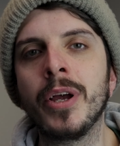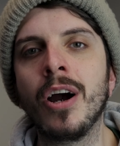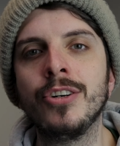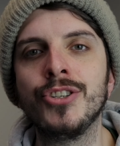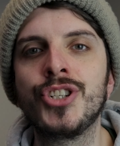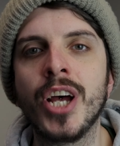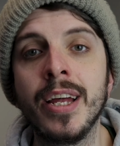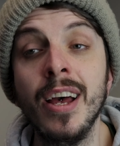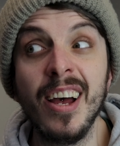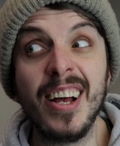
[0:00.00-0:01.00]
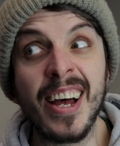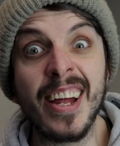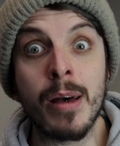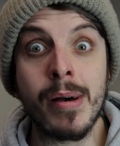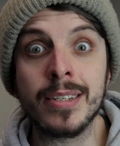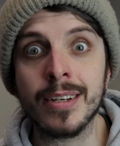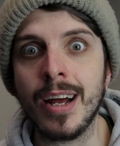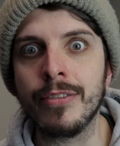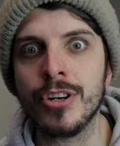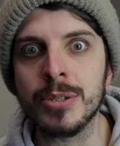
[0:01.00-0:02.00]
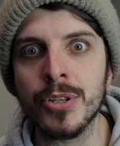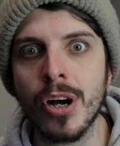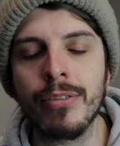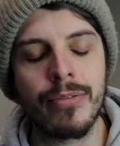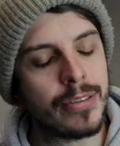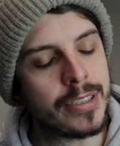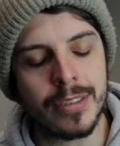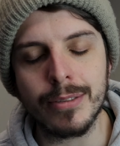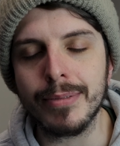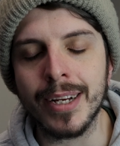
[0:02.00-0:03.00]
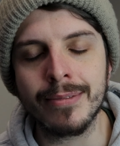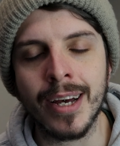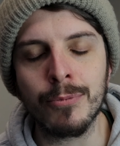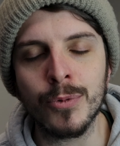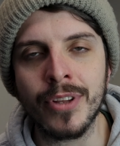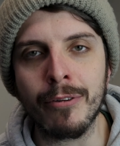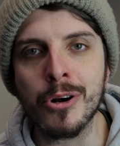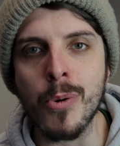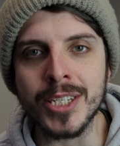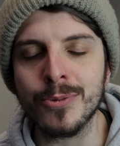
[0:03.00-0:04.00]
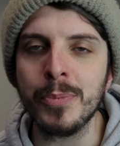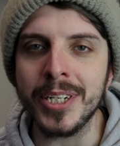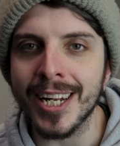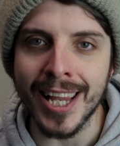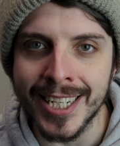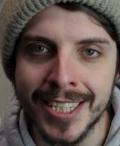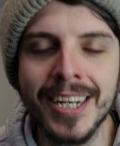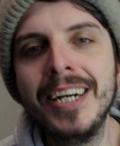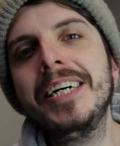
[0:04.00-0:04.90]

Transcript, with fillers: We can't just say, hey, M S, can I have Christmas off? Because that, that, that request will be declined.